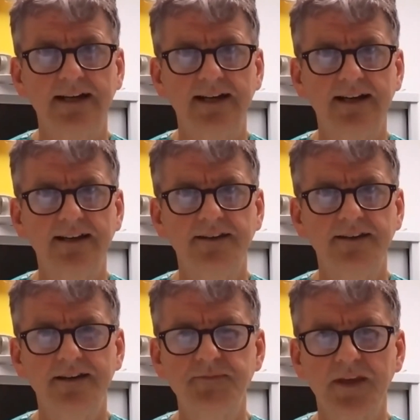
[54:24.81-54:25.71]
And
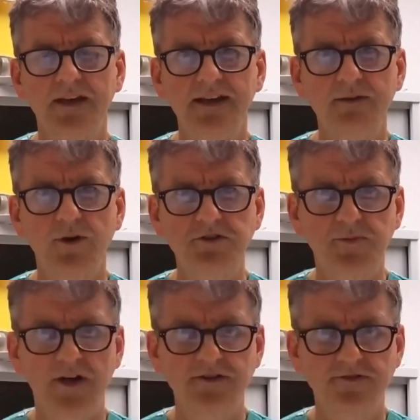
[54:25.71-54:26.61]
it won't
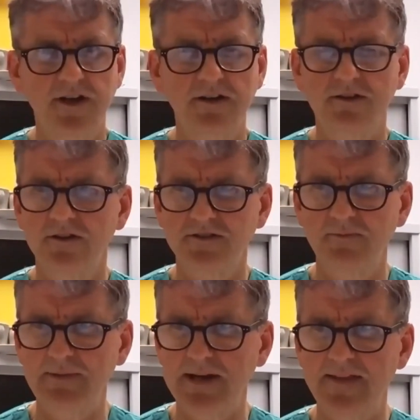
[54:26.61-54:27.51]
surprise you to know there are some
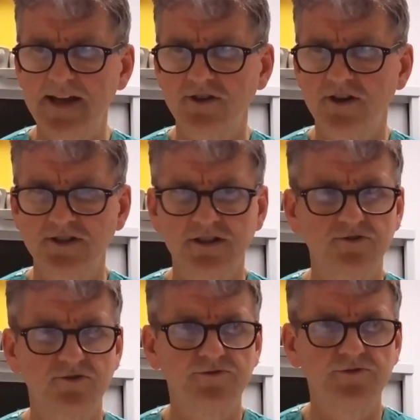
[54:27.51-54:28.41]
people out there charging an
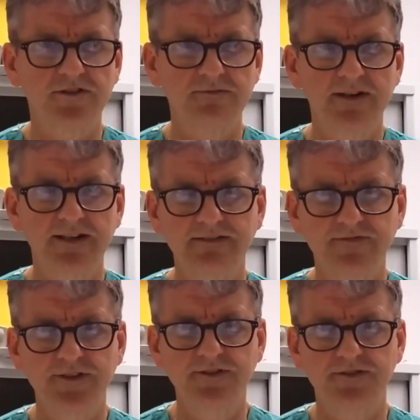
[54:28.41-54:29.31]
awful lot of money
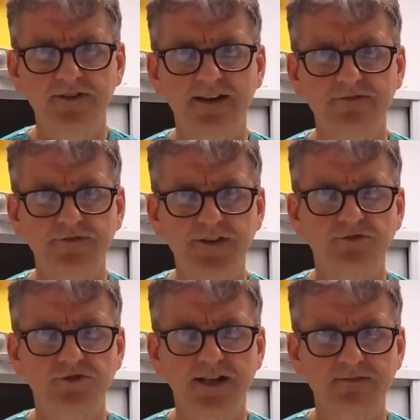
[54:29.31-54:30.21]
for you to have a
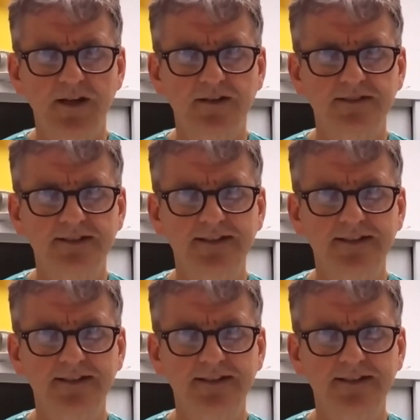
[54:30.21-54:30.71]
fecal transplant